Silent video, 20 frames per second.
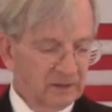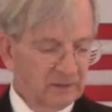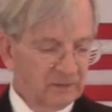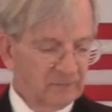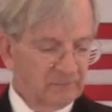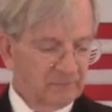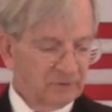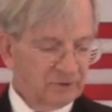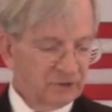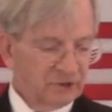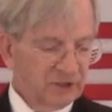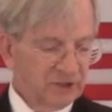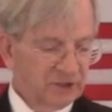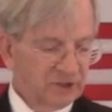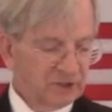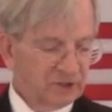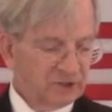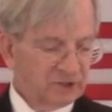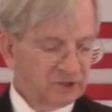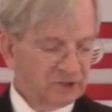But
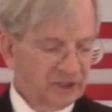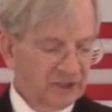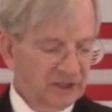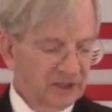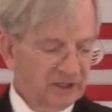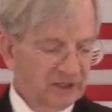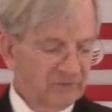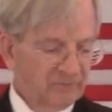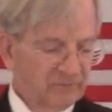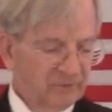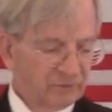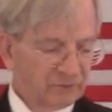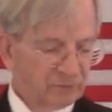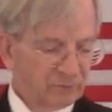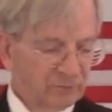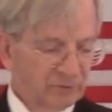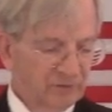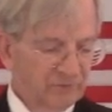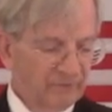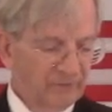Jesus said in verse
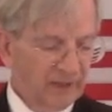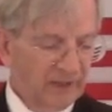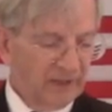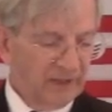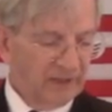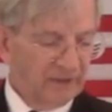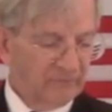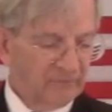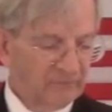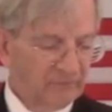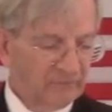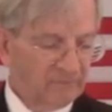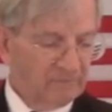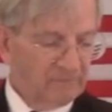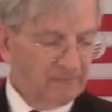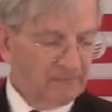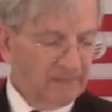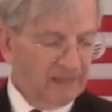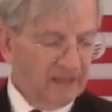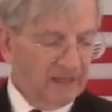25,
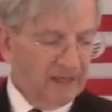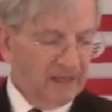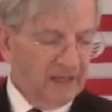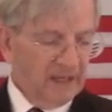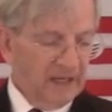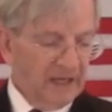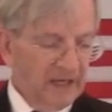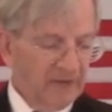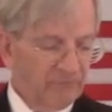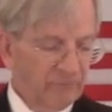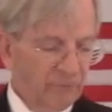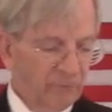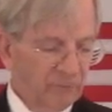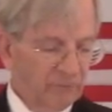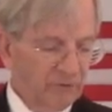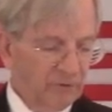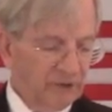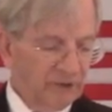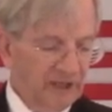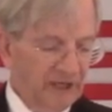"Have you
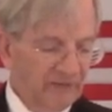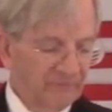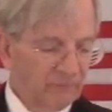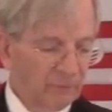never